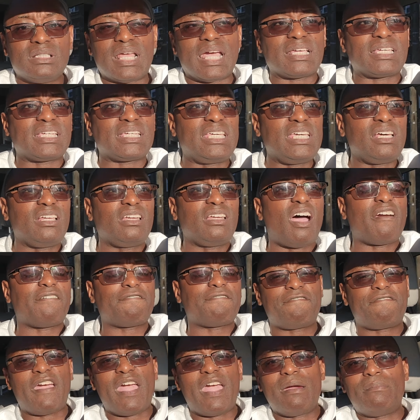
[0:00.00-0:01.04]
that kill
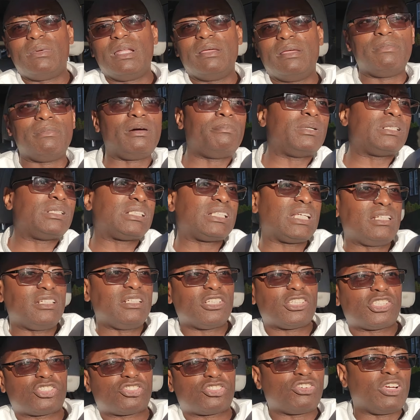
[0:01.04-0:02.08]
our family members
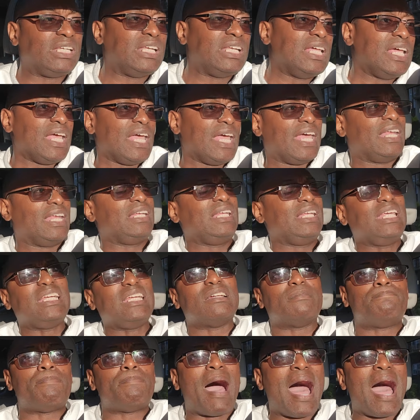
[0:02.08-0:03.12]
in the street and
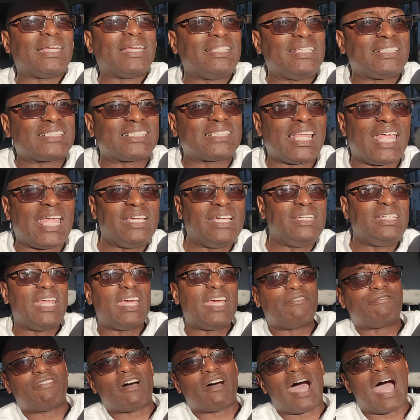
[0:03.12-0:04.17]
leave the bodies laying
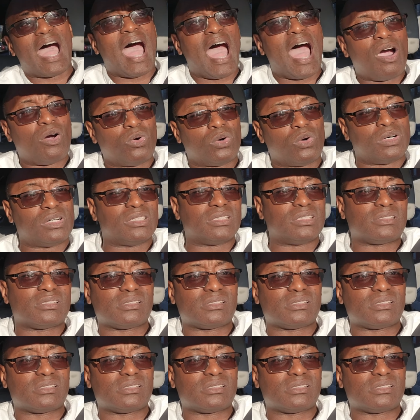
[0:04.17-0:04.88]
there for hours.